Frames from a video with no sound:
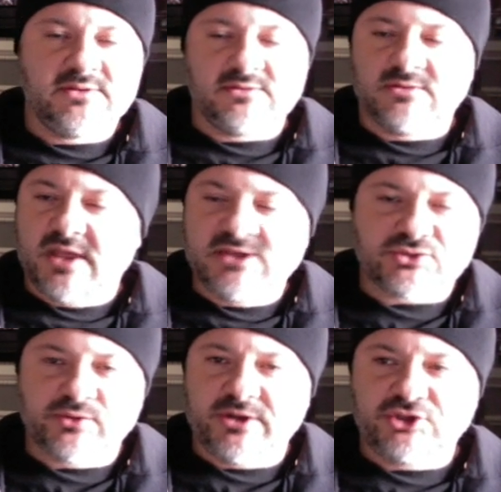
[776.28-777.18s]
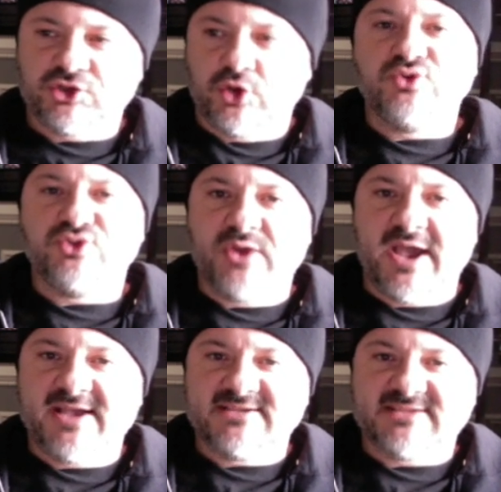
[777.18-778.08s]
History shows you
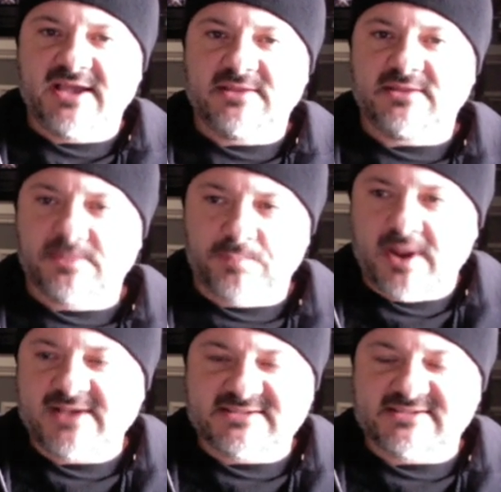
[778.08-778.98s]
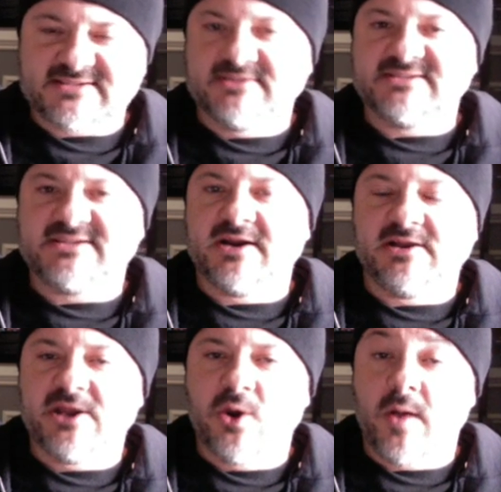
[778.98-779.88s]
guys that the prices still
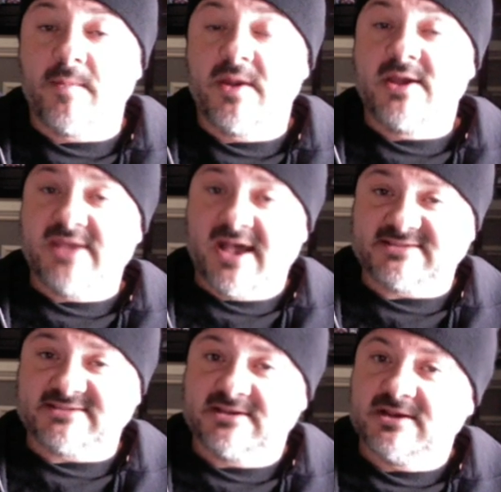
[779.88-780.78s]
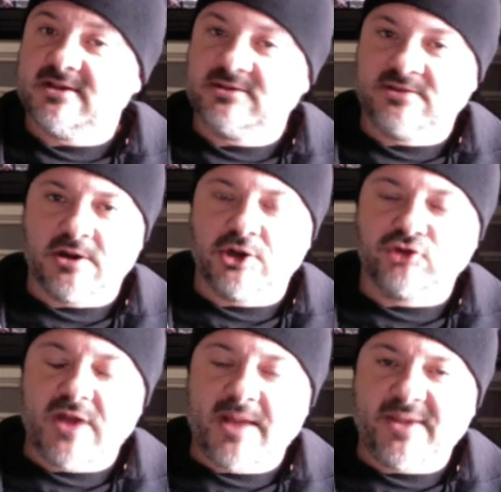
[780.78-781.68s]
steadily go up. Yes, they're going to
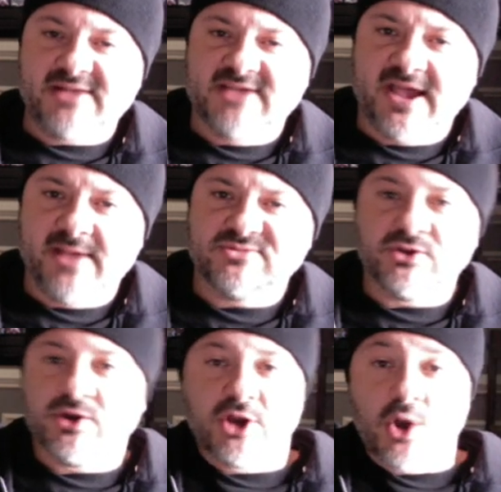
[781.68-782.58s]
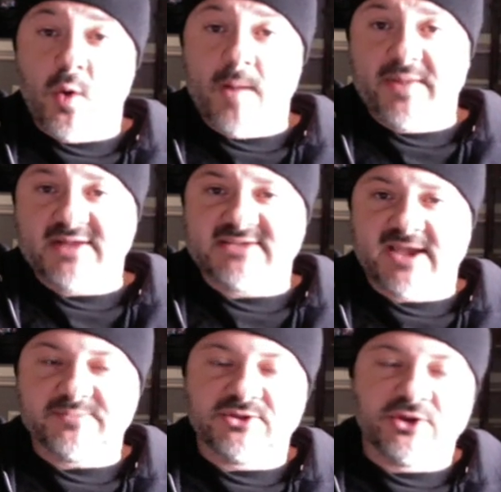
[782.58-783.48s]
drop at times and they're going to go up at
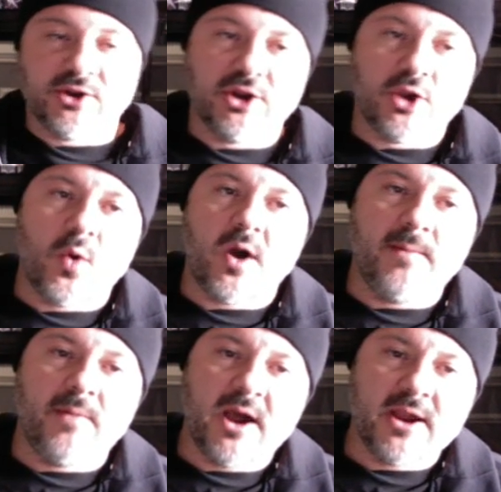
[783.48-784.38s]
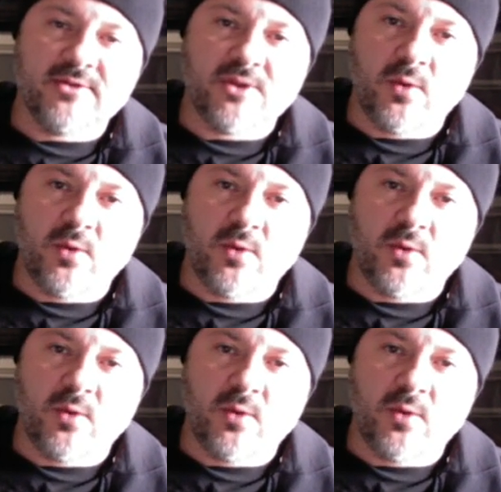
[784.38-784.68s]
times, and they're going to go up higher than what